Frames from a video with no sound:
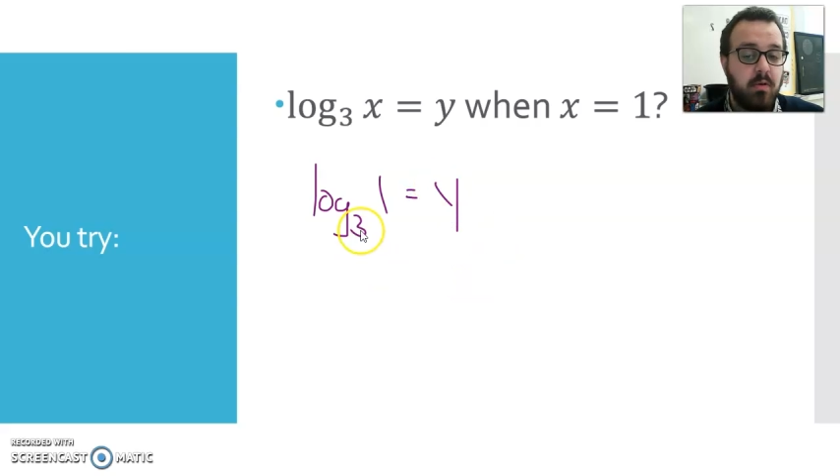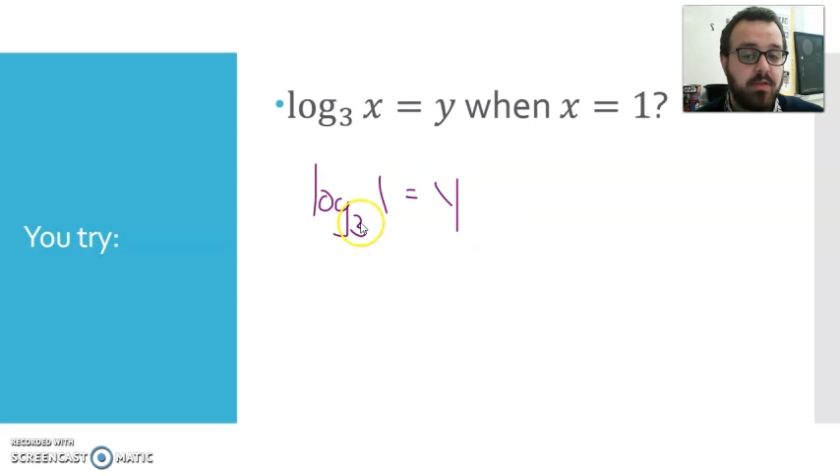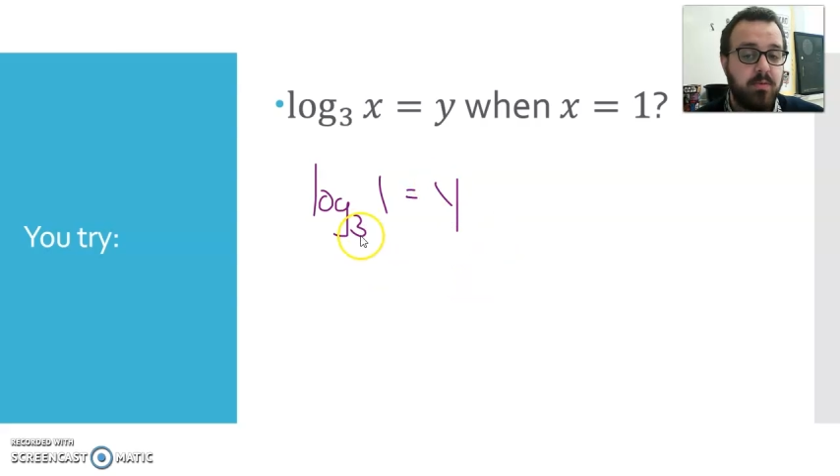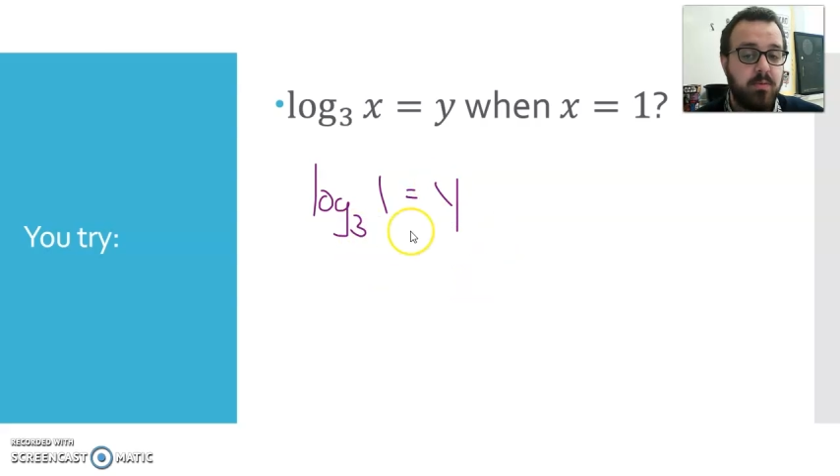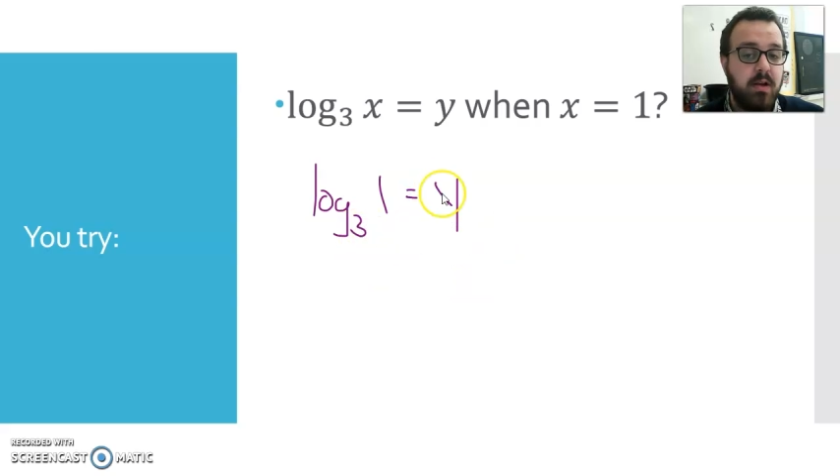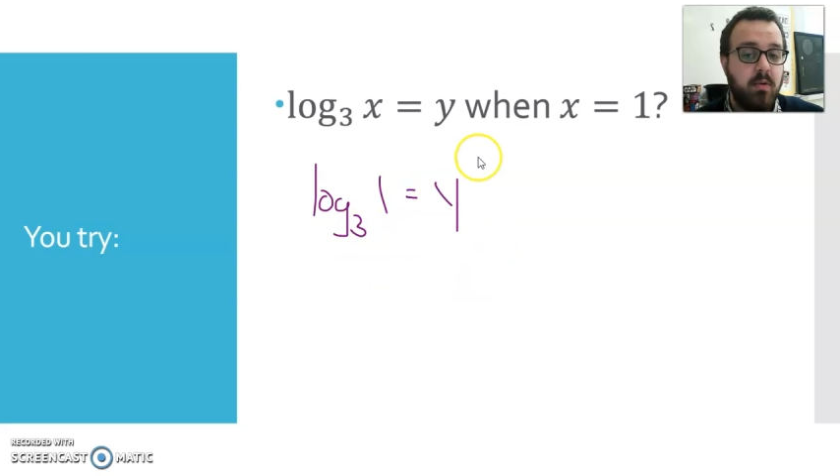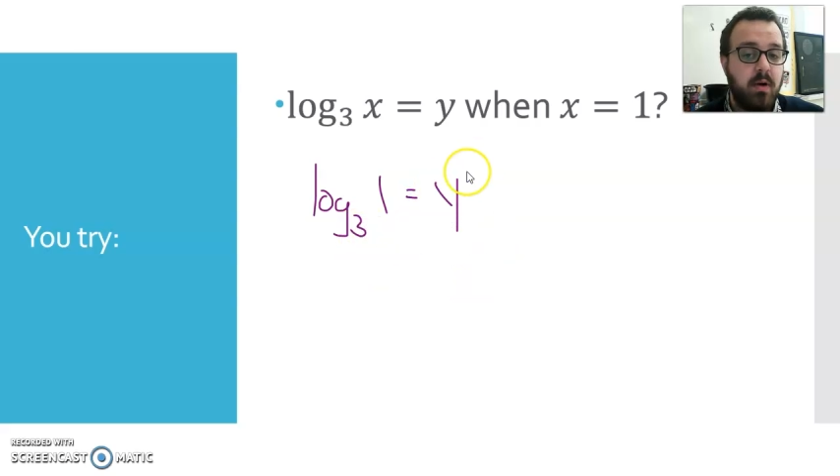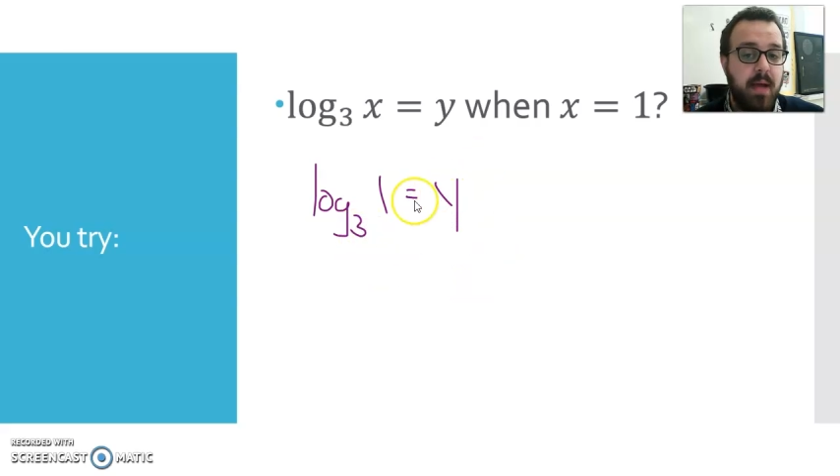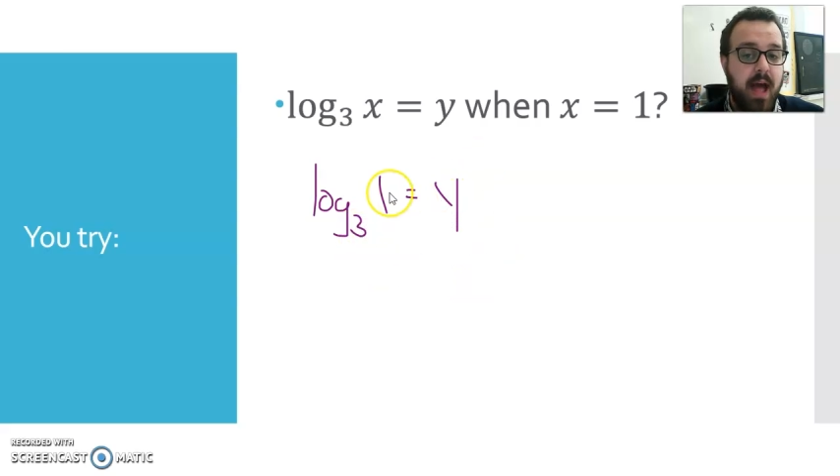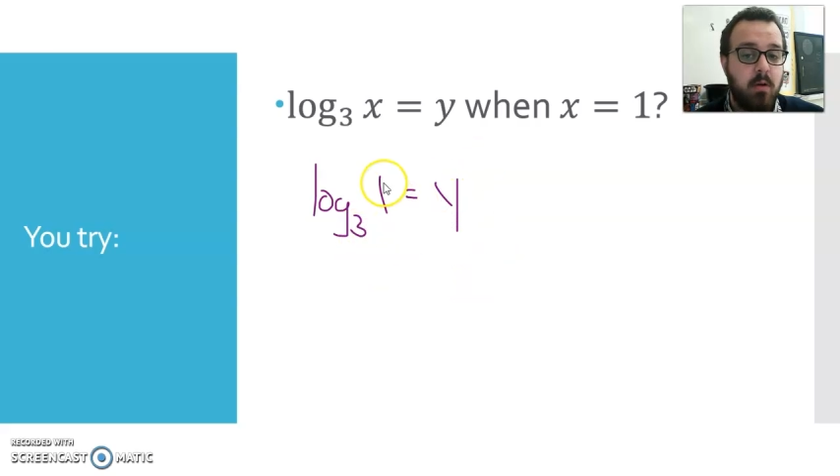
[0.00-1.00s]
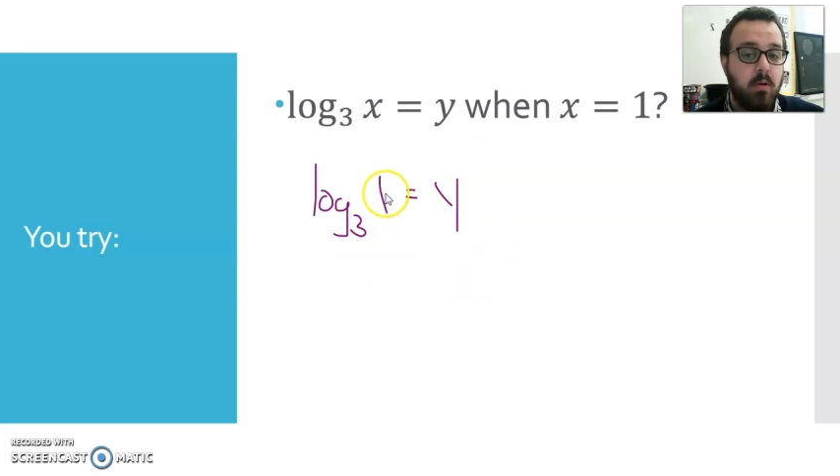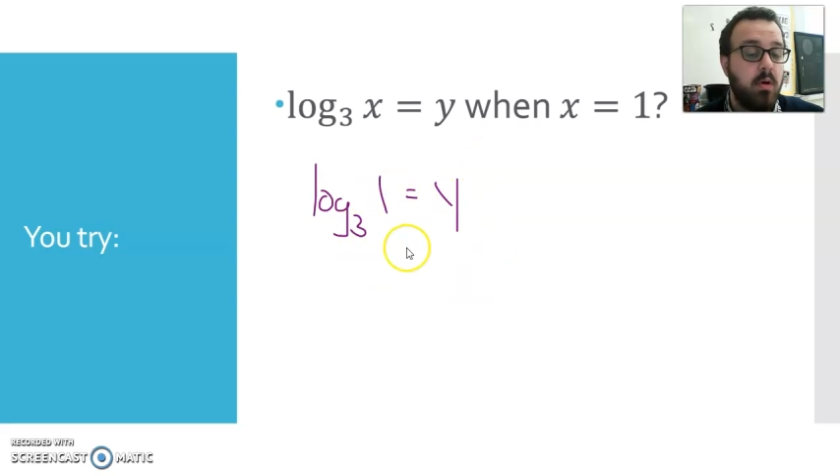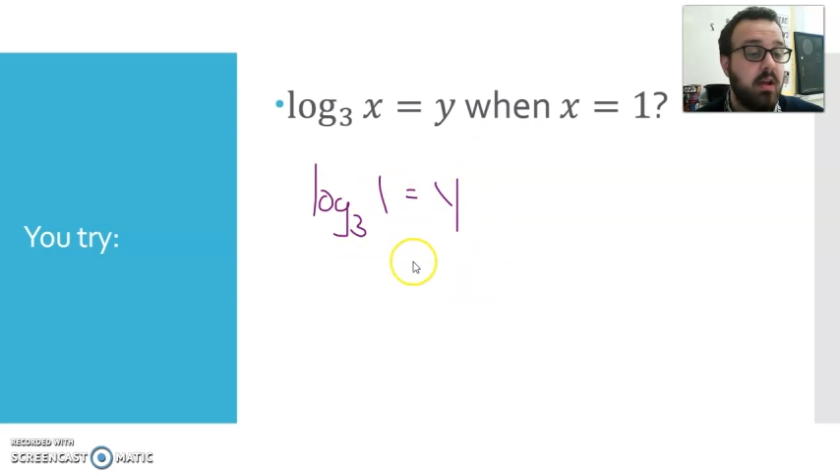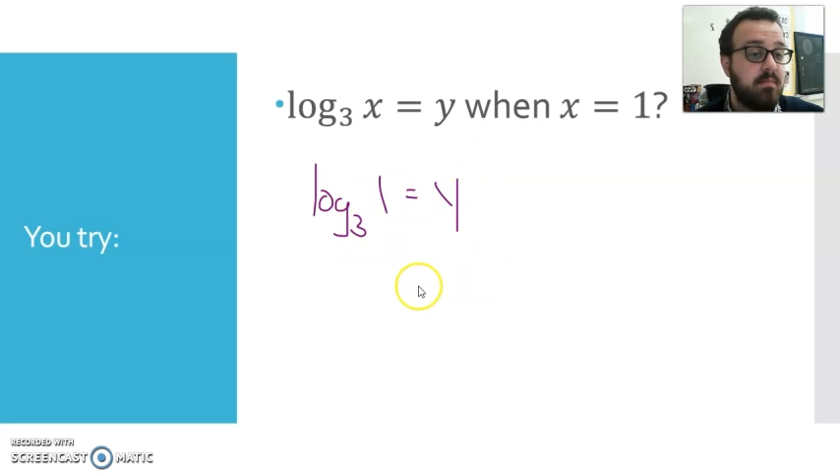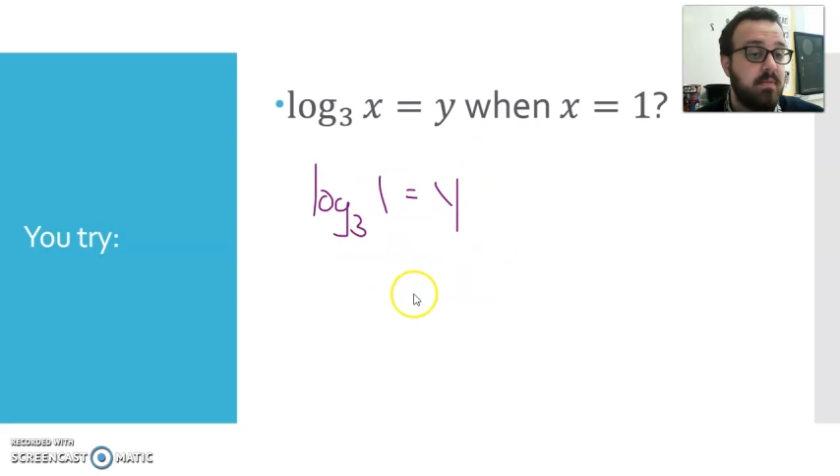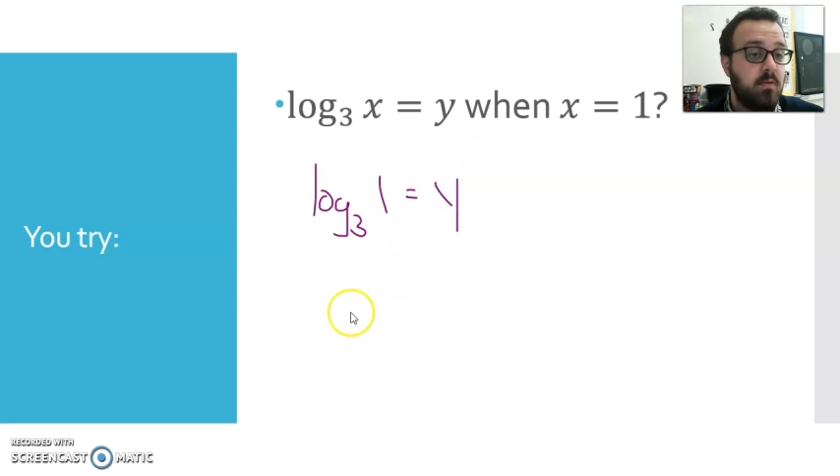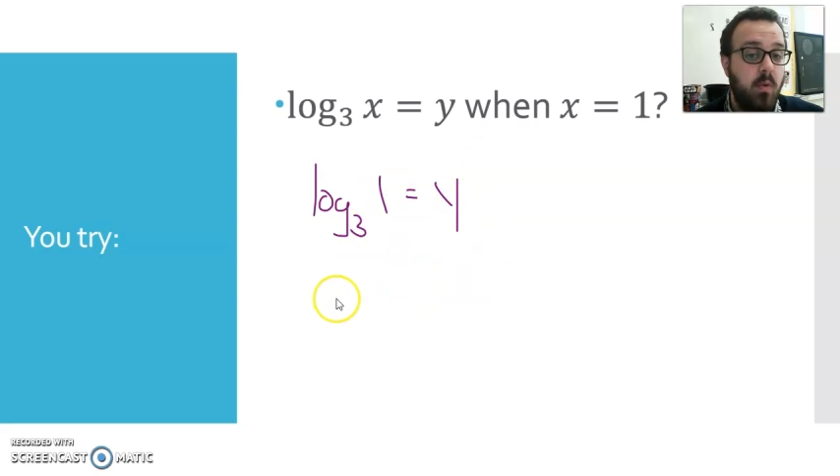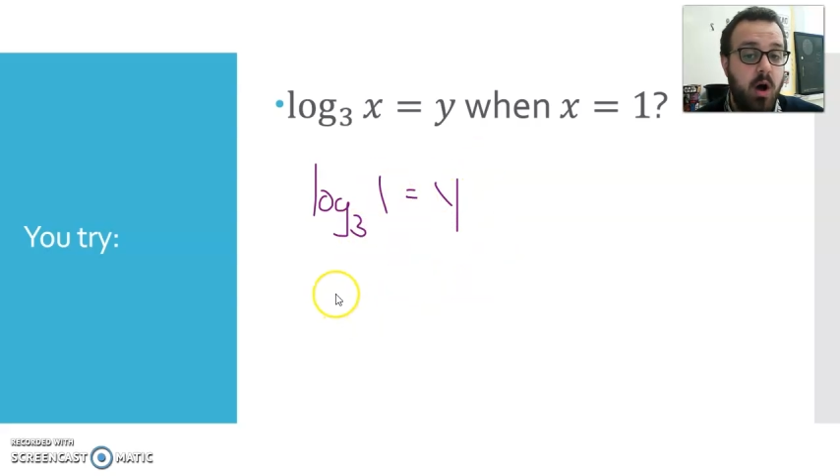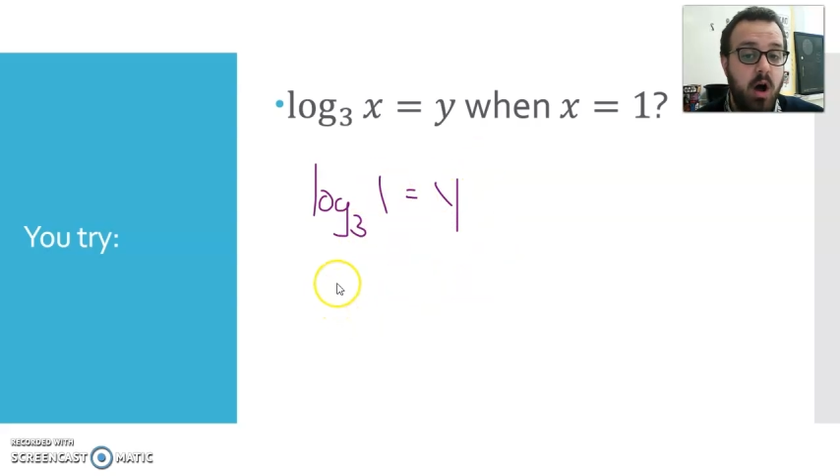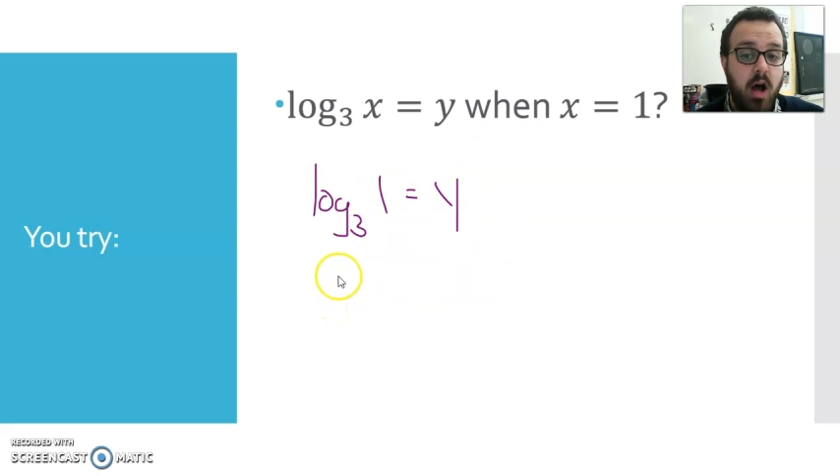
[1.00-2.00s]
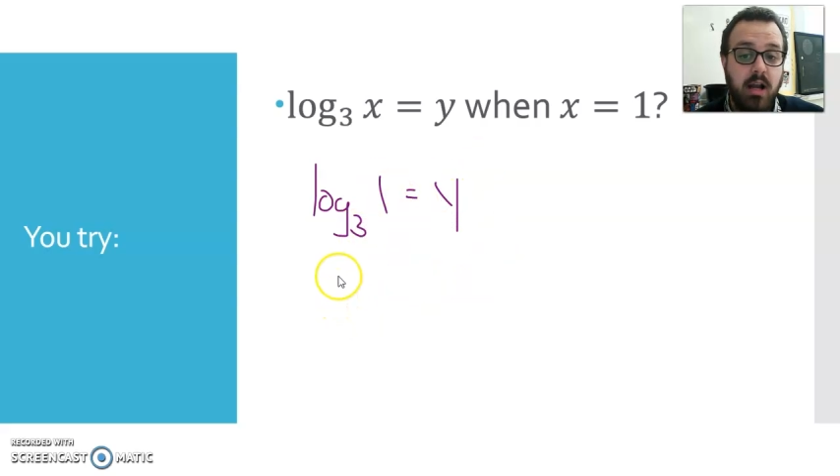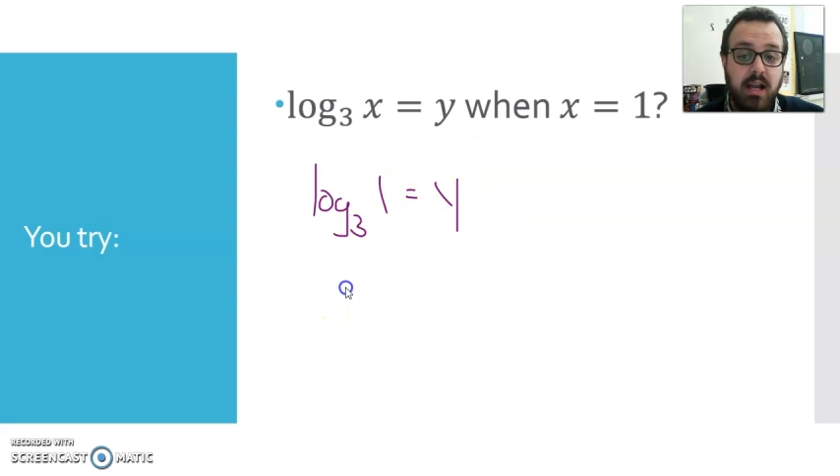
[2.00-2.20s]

well, 3 to what power will give me 1?